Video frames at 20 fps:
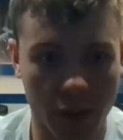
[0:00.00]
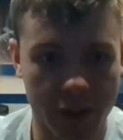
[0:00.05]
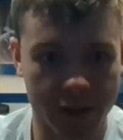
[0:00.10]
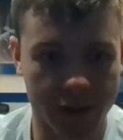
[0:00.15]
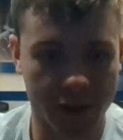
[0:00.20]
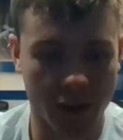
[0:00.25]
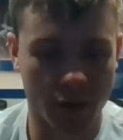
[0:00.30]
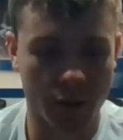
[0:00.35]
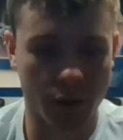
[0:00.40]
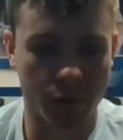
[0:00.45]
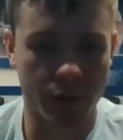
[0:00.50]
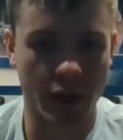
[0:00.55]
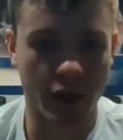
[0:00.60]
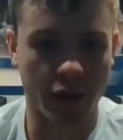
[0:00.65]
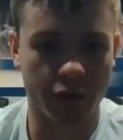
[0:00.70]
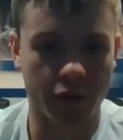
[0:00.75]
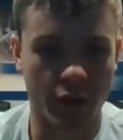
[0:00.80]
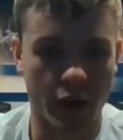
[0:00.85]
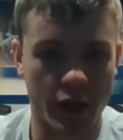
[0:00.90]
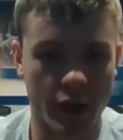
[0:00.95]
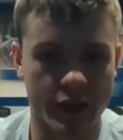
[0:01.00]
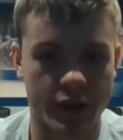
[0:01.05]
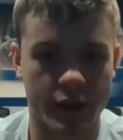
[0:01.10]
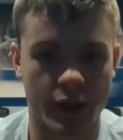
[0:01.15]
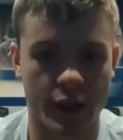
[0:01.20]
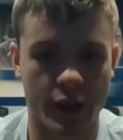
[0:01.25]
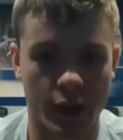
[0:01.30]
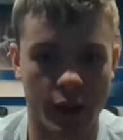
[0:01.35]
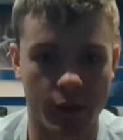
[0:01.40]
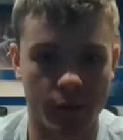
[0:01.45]
is going to be big for us.
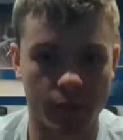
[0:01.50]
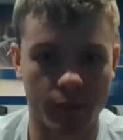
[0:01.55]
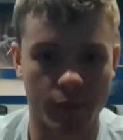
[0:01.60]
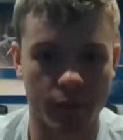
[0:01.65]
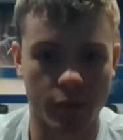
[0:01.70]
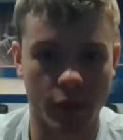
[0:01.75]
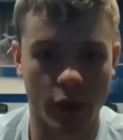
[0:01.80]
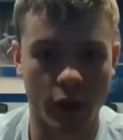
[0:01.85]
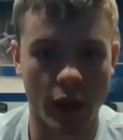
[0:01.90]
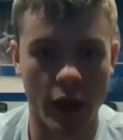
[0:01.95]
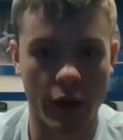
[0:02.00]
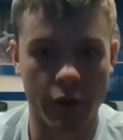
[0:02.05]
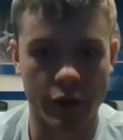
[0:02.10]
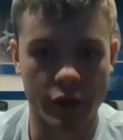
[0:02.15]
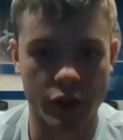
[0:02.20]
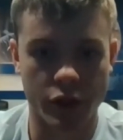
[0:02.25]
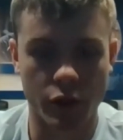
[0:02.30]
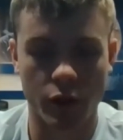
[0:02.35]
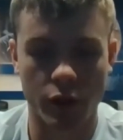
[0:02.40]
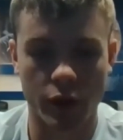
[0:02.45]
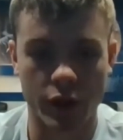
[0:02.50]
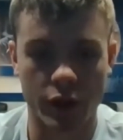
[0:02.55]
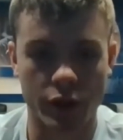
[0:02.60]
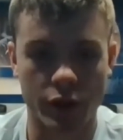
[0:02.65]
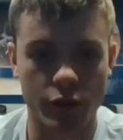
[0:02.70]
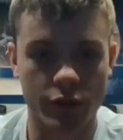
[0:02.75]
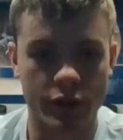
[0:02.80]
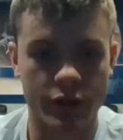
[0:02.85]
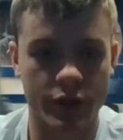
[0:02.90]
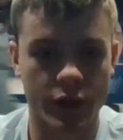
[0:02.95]
Um, allowing Jordan and
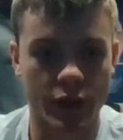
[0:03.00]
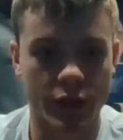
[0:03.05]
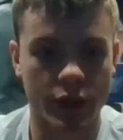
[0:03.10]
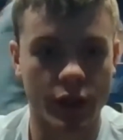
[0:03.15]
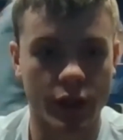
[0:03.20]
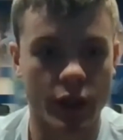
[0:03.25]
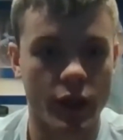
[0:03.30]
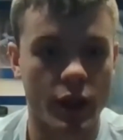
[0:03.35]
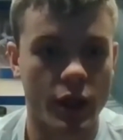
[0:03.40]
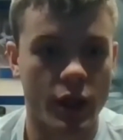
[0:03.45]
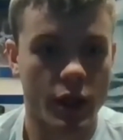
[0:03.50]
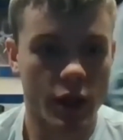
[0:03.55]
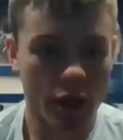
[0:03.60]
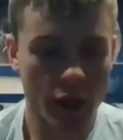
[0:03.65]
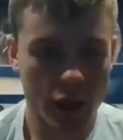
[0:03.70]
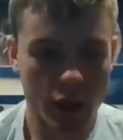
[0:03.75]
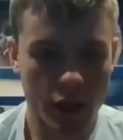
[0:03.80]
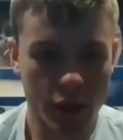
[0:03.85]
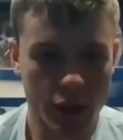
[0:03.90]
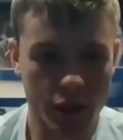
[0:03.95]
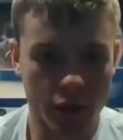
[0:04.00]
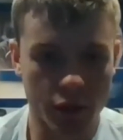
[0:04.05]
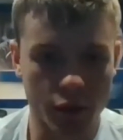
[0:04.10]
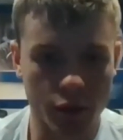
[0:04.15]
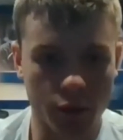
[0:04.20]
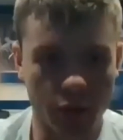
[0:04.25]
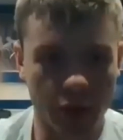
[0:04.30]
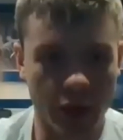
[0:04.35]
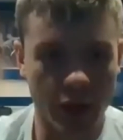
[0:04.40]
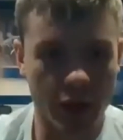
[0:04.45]
Deuce to to
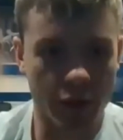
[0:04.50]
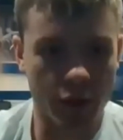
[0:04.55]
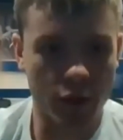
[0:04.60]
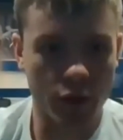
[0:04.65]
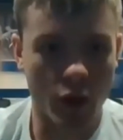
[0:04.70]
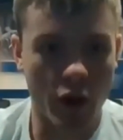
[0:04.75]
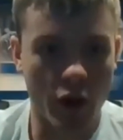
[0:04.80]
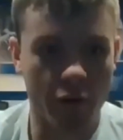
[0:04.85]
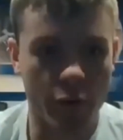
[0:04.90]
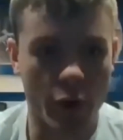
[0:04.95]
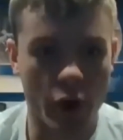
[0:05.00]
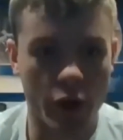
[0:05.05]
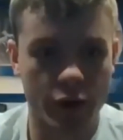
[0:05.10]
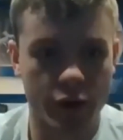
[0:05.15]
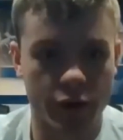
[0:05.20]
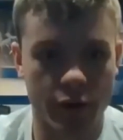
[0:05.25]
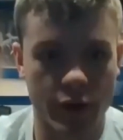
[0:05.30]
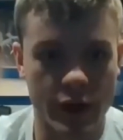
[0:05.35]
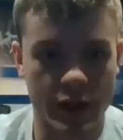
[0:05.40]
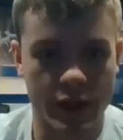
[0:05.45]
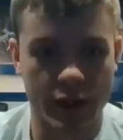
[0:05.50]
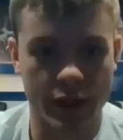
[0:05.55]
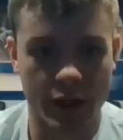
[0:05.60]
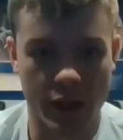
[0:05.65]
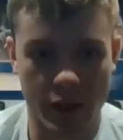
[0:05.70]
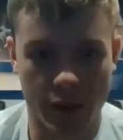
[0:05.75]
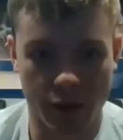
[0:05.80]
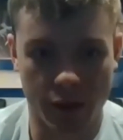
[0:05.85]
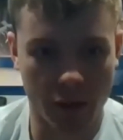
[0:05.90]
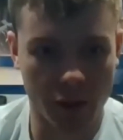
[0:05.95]
do what they do off ball screens, and
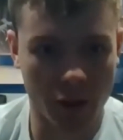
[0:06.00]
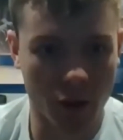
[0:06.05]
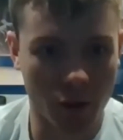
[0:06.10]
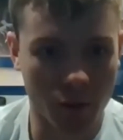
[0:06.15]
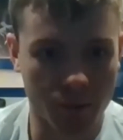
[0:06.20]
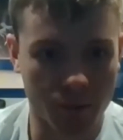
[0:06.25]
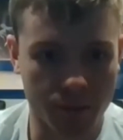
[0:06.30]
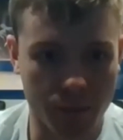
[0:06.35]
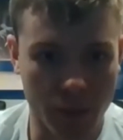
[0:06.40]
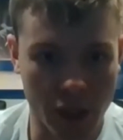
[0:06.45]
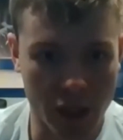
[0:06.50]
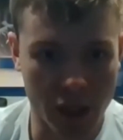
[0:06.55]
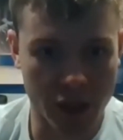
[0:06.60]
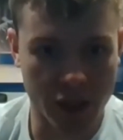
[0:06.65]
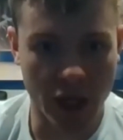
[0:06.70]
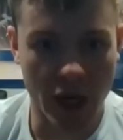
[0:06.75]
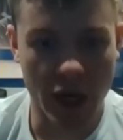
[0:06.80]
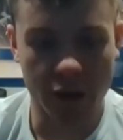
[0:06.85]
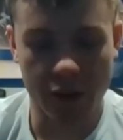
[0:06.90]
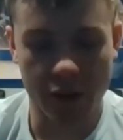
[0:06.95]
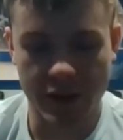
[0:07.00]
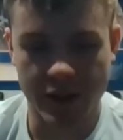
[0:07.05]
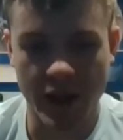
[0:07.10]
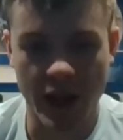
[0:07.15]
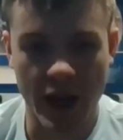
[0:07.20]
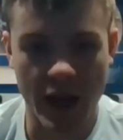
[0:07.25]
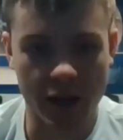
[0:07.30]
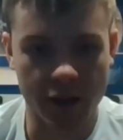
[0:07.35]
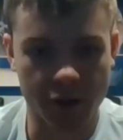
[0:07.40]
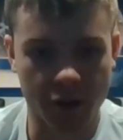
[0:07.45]
then you know, me, Jalen,
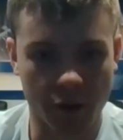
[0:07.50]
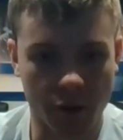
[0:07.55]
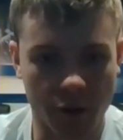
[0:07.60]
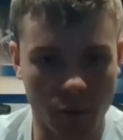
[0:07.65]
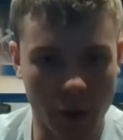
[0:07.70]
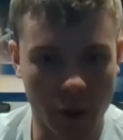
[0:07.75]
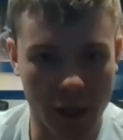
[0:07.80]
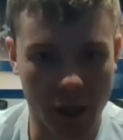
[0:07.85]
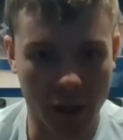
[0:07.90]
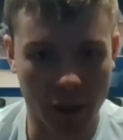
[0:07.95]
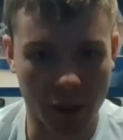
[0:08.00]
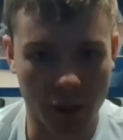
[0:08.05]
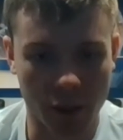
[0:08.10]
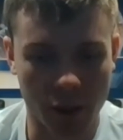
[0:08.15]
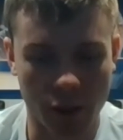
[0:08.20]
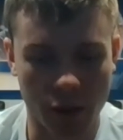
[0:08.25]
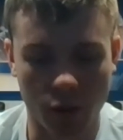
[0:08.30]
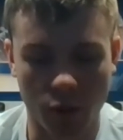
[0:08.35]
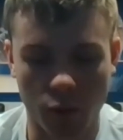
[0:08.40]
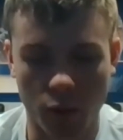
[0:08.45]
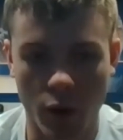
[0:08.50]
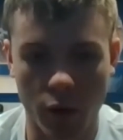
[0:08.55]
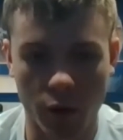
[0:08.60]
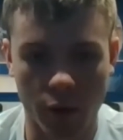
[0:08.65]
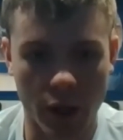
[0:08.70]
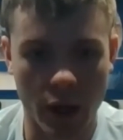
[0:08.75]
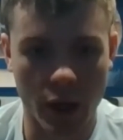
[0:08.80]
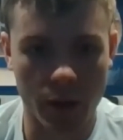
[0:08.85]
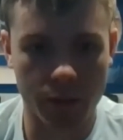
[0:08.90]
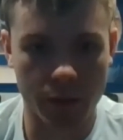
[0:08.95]
Taz on the wing, you know,
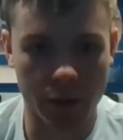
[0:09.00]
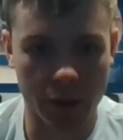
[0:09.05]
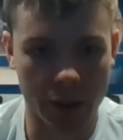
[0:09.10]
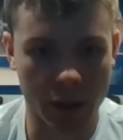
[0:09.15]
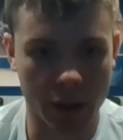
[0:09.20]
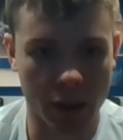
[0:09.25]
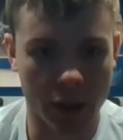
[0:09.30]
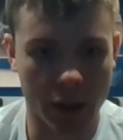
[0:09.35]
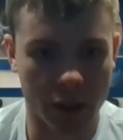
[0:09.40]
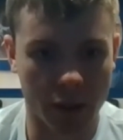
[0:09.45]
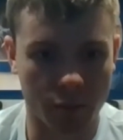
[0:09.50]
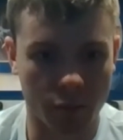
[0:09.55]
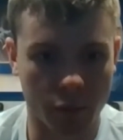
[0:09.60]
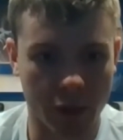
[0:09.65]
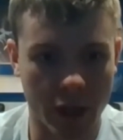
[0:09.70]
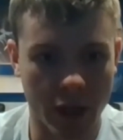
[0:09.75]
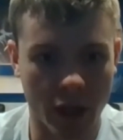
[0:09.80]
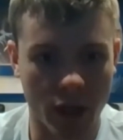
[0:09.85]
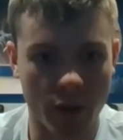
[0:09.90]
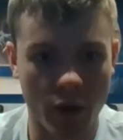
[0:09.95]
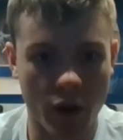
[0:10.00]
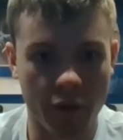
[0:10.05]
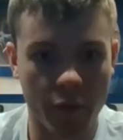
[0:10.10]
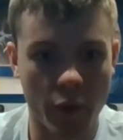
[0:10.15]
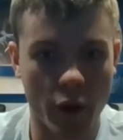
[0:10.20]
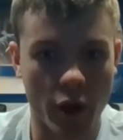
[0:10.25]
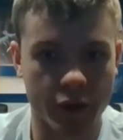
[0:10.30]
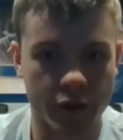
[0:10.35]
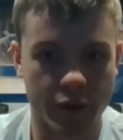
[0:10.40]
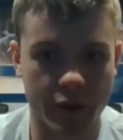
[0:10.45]
rolling up and and when they come off
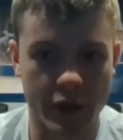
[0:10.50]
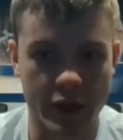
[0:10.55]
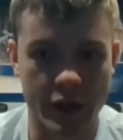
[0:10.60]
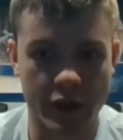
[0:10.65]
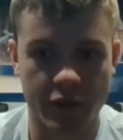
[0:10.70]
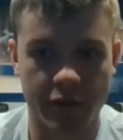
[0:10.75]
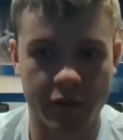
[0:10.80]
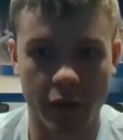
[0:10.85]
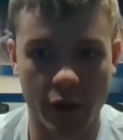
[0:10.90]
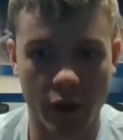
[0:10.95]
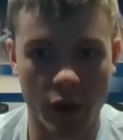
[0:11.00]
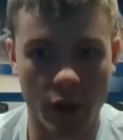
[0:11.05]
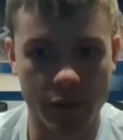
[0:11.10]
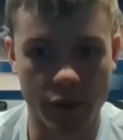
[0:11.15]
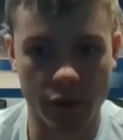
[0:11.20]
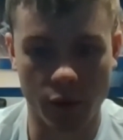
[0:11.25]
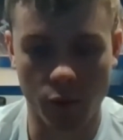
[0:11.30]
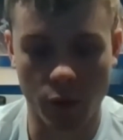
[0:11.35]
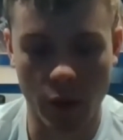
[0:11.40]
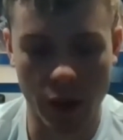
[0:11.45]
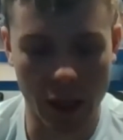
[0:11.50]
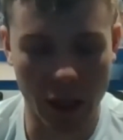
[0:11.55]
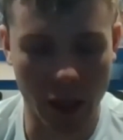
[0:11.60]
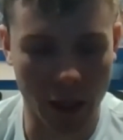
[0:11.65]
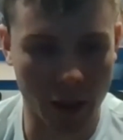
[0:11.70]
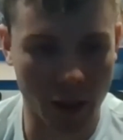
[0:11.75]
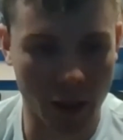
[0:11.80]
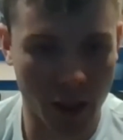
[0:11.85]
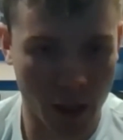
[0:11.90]
ball screens, filling up to the wing and.